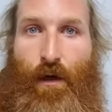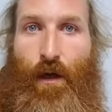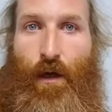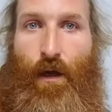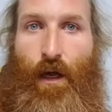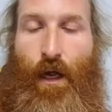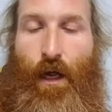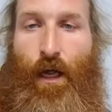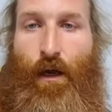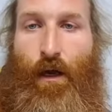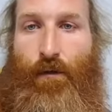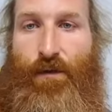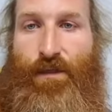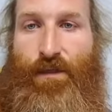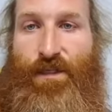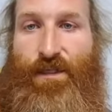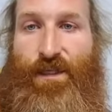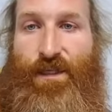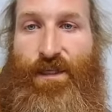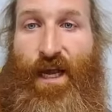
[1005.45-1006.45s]
helped
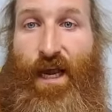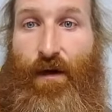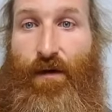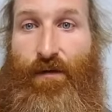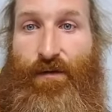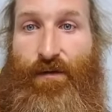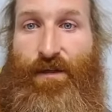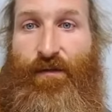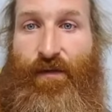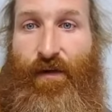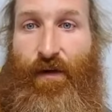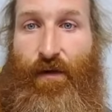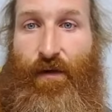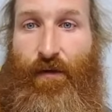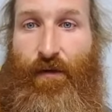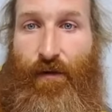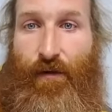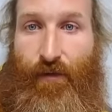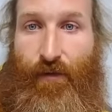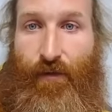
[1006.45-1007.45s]
take care of Sophia on
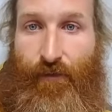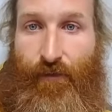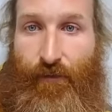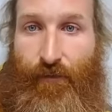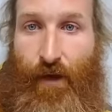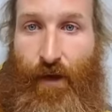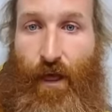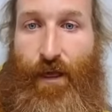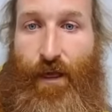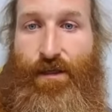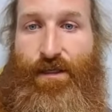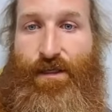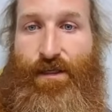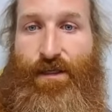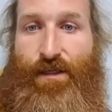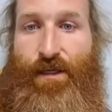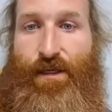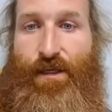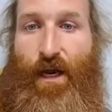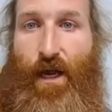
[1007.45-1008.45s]
the front lines
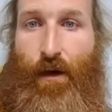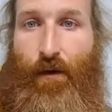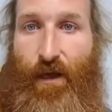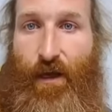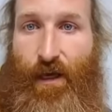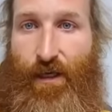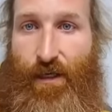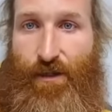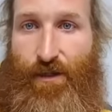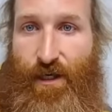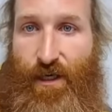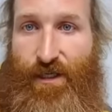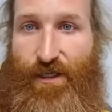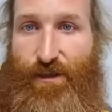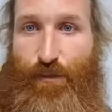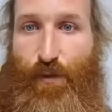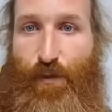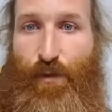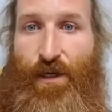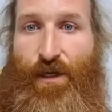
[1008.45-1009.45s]
and helped get her
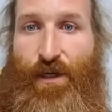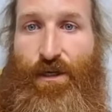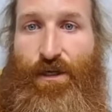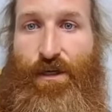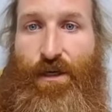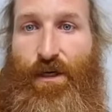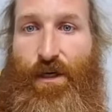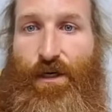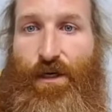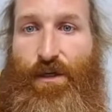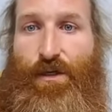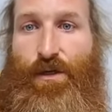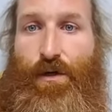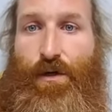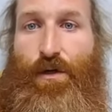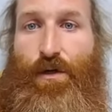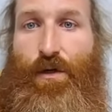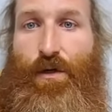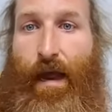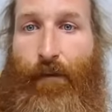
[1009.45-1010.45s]
transported
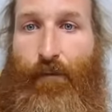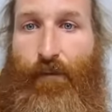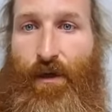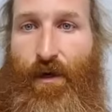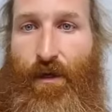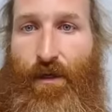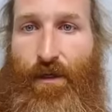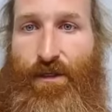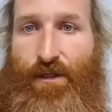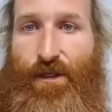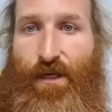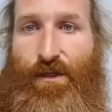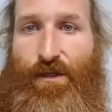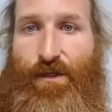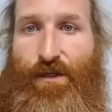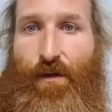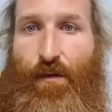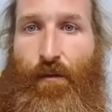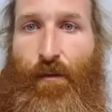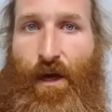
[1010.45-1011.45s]
to ambulance and
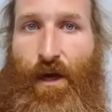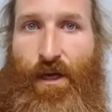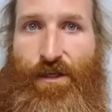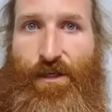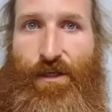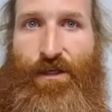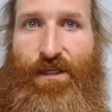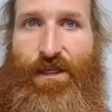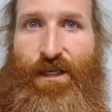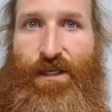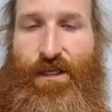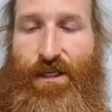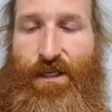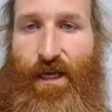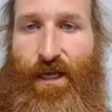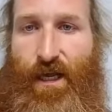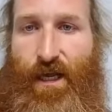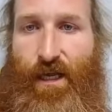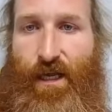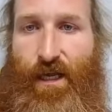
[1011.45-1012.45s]
to emergency
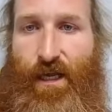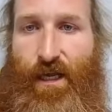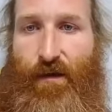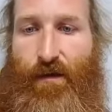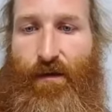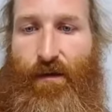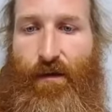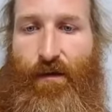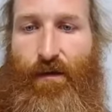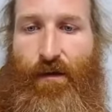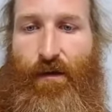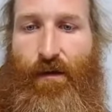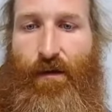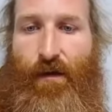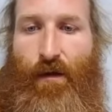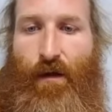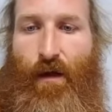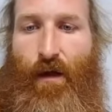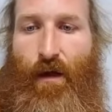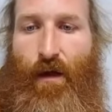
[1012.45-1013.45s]
today.
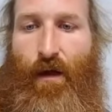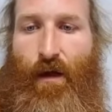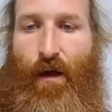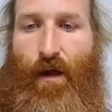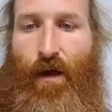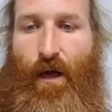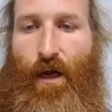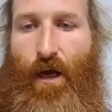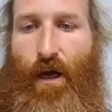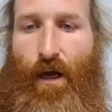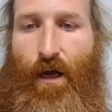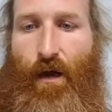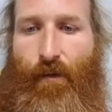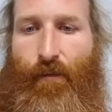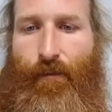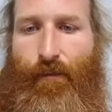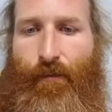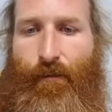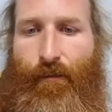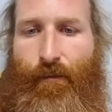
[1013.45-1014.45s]

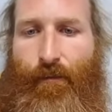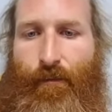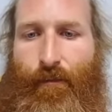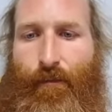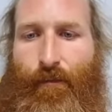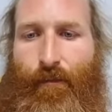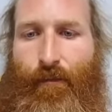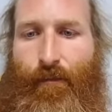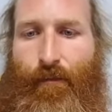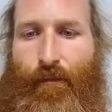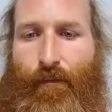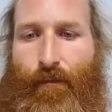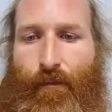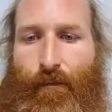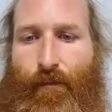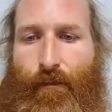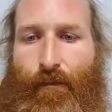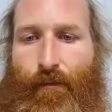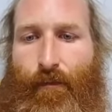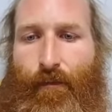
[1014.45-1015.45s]

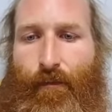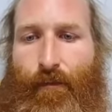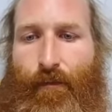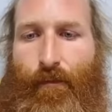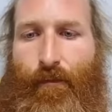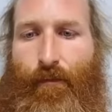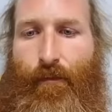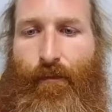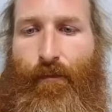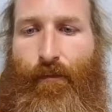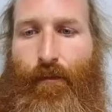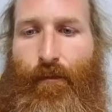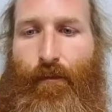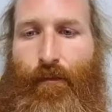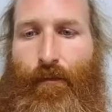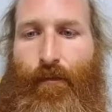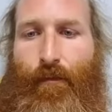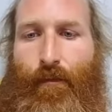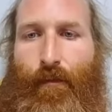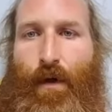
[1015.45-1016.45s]

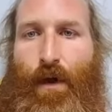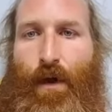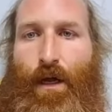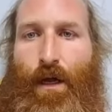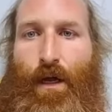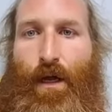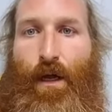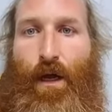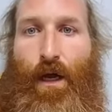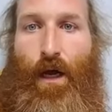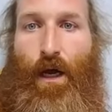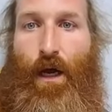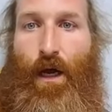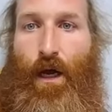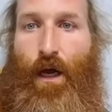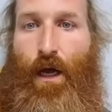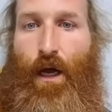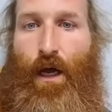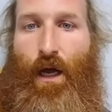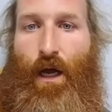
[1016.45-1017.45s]

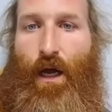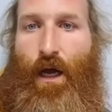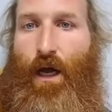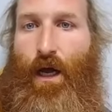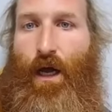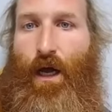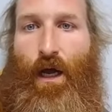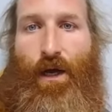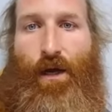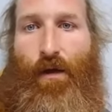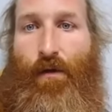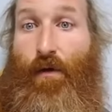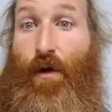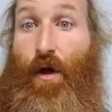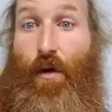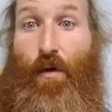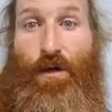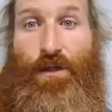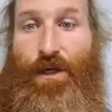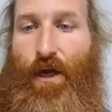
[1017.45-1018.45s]
I don't
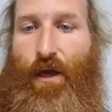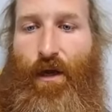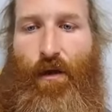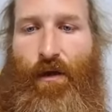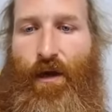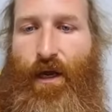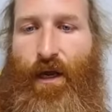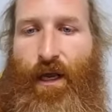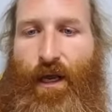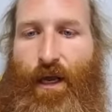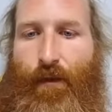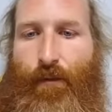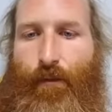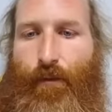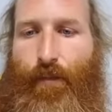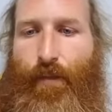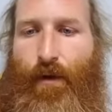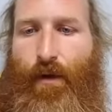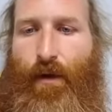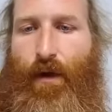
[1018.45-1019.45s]
know what's going on at camp.
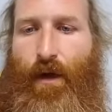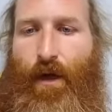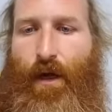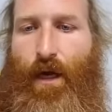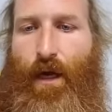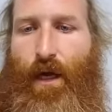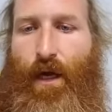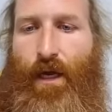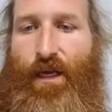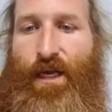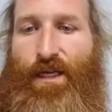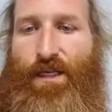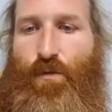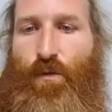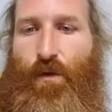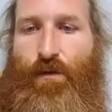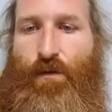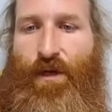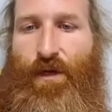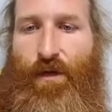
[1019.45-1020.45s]
Yes,
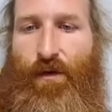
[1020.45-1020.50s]
women